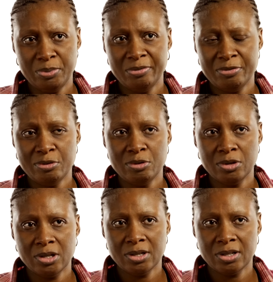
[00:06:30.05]

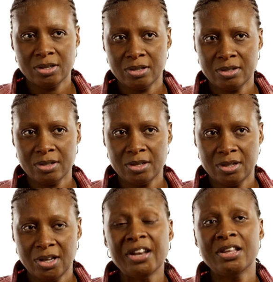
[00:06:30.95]
before
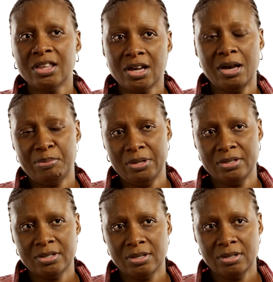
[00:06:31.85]
anything
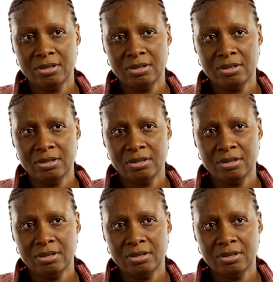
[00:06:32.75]
happens.